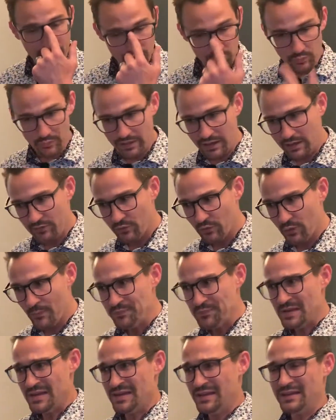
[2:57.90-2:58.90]
or whatever.
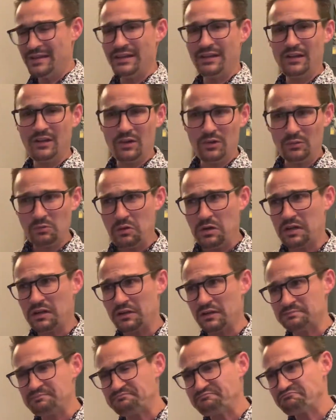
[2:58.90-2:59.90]
You don't want
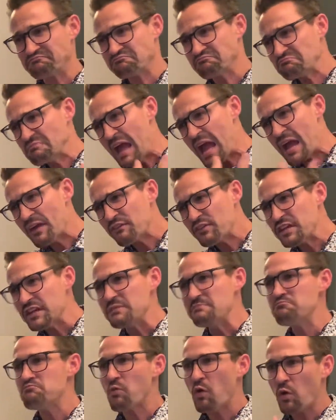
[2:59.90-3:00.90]
to have any
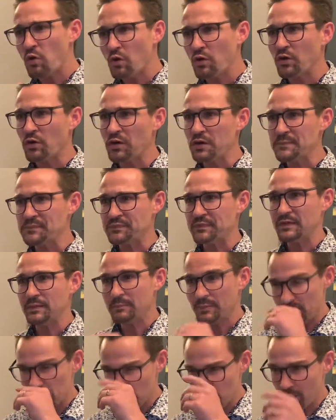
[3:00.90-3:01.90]
more,
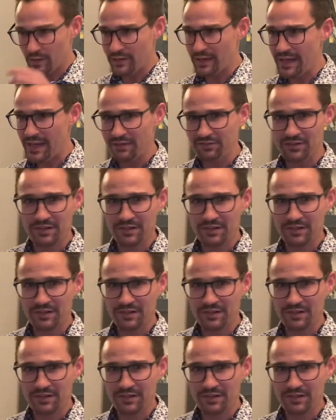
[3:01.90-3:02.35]
but you want to have